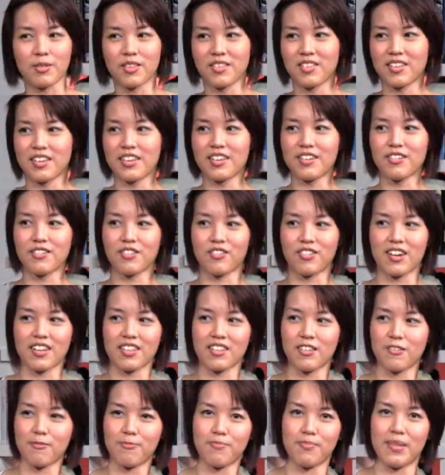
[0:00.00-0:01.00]
of single
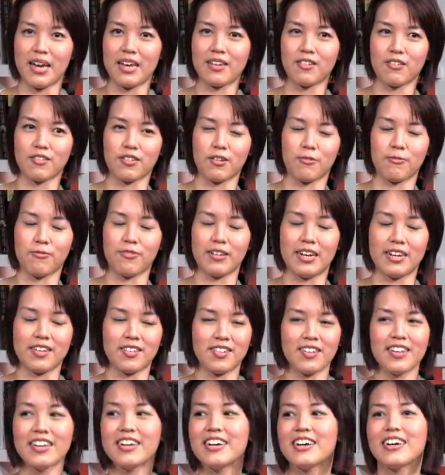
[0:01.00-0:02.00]
attractive men on your
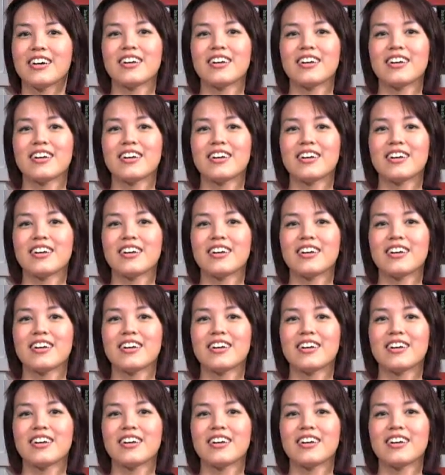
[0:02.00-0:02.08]
flights.